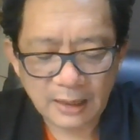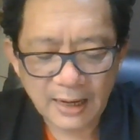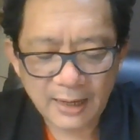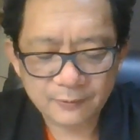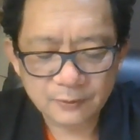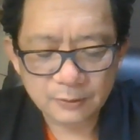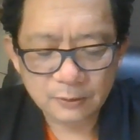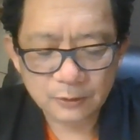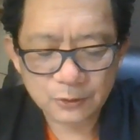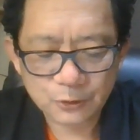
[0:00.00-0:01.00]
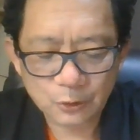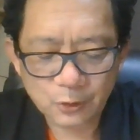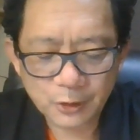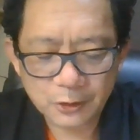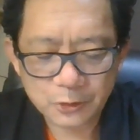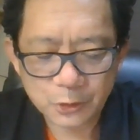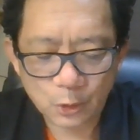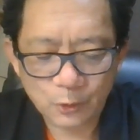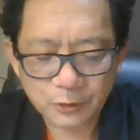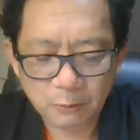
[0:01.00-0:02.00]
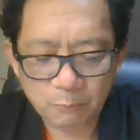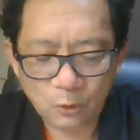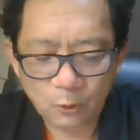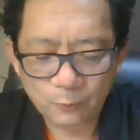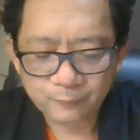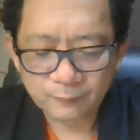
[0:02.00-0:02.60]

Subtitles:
and so he enjoyed more